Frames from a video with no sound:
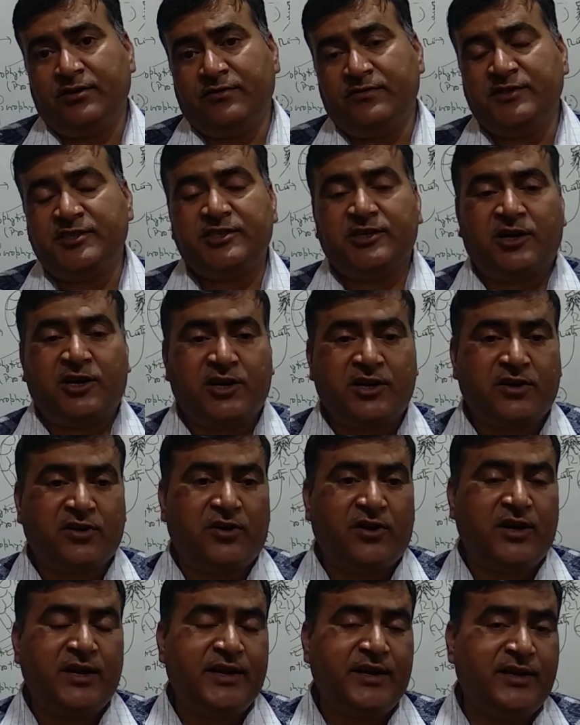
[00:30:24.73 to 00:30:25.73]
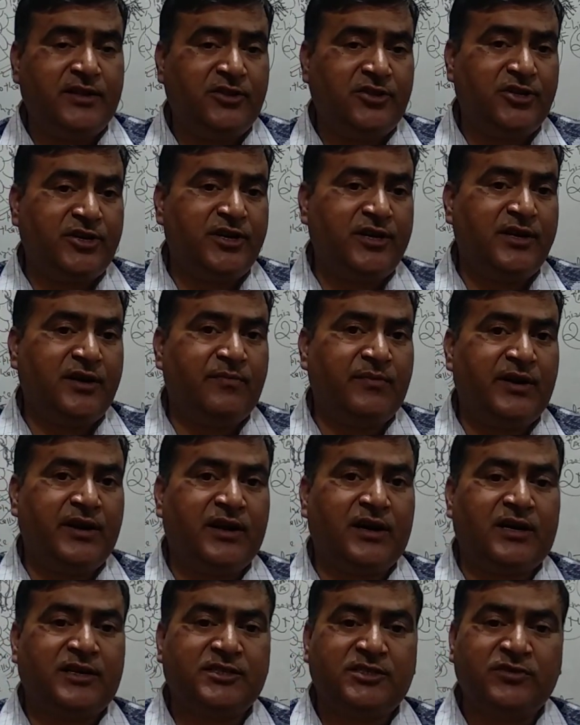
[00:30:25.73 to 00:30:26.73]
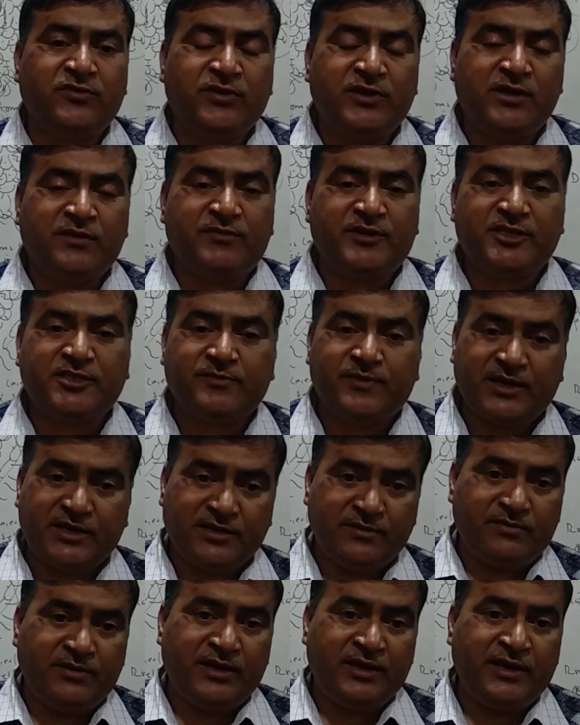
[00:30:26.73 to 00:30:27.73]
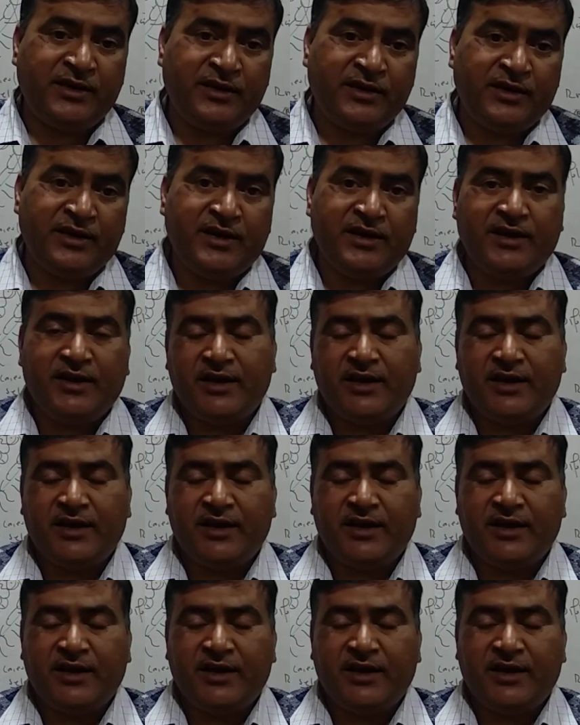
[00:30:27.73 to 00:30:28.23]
which are called antheridium and archegonium respectively.